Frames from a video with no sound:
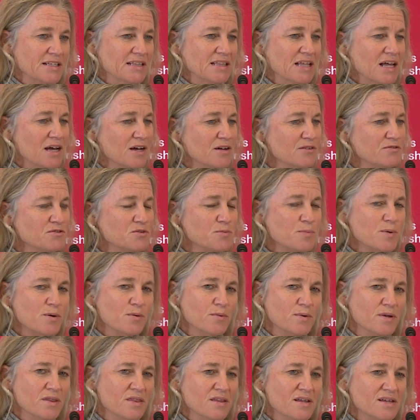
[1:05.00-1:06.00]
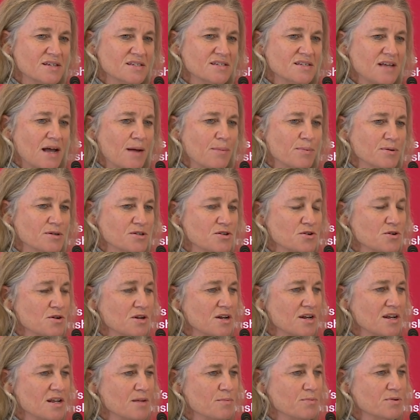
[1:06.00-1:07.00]
loved, but when this
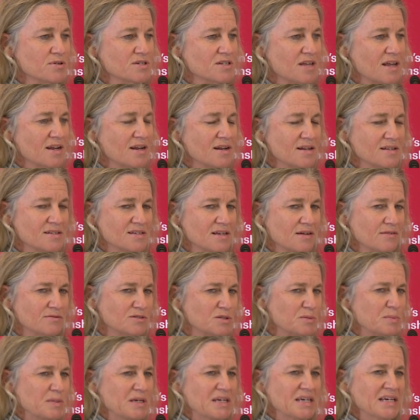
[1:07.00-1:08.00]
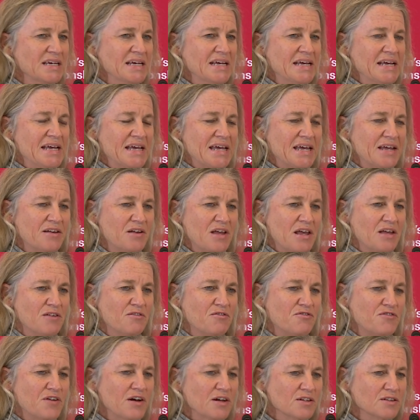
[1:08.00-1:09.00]
opportunity presented itself to me, it, it
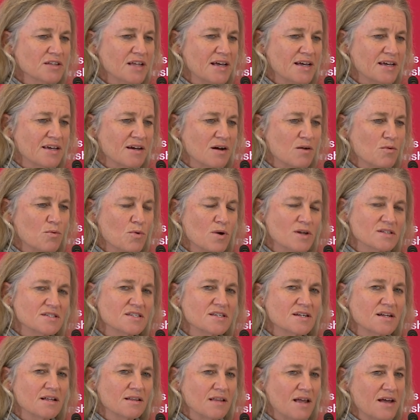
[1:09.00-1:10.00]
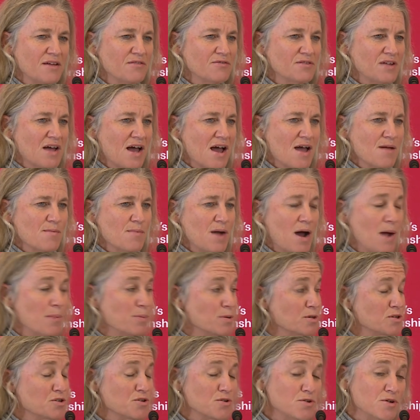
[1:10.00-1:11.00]
felt like a once in a lifetime
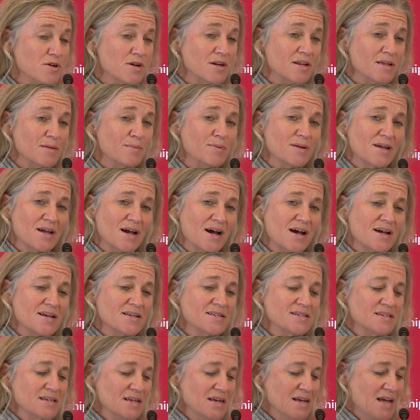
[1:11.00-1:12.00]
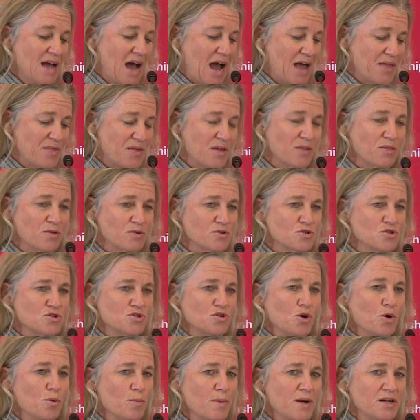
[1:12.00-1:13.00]
opportunity because I think there's
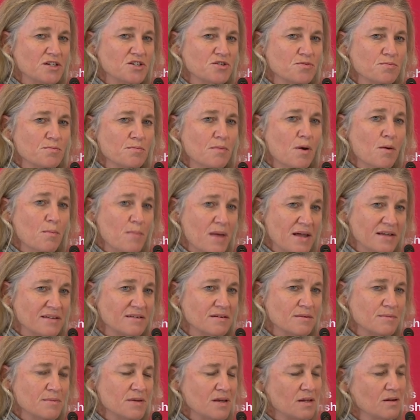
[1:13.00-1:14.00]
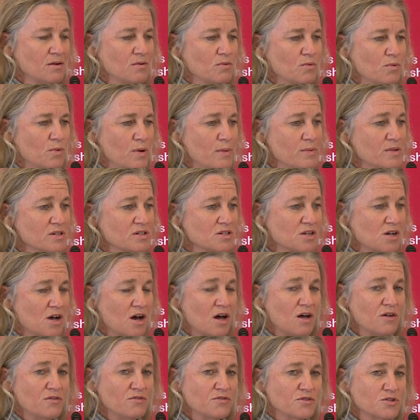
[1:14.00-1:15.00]
so much momentum in women's
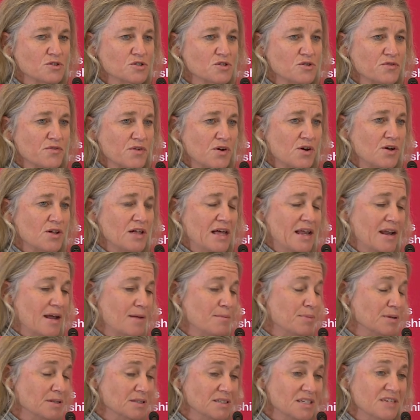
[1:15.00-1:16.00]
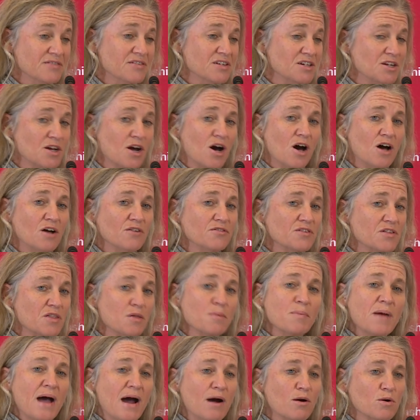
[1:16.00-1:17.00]
golf, first of all, and I believe in golf and the
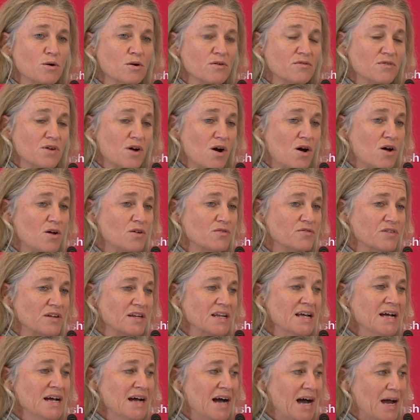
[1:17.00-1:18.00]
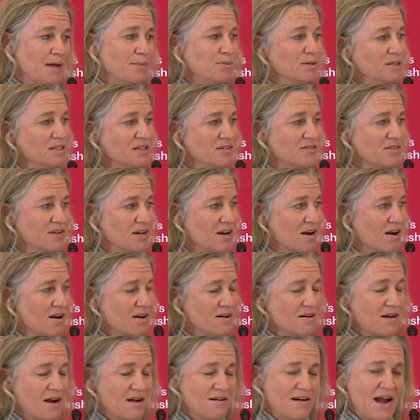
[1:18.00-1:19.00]
power of golf, and I believe in
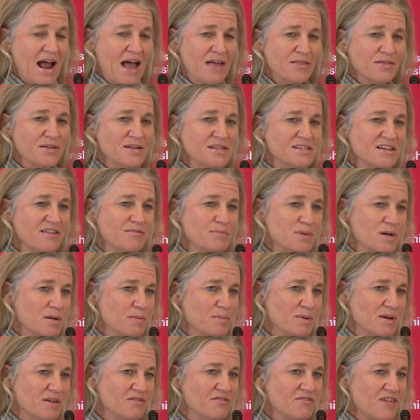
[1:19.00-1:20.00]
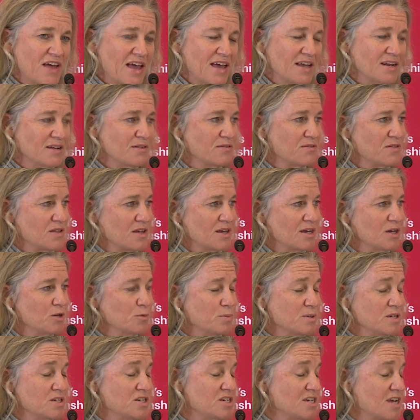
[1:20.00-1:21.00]
our, our athletes. I've been a big fan of the
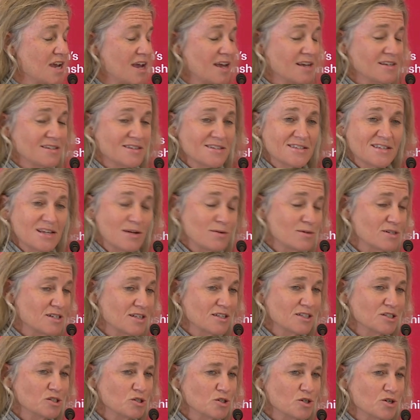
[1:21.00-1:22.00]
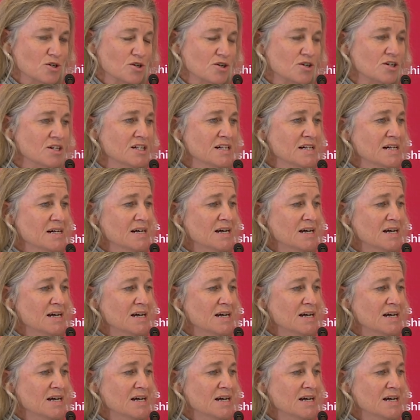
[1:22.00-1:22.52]
LPGA since I was a little girl.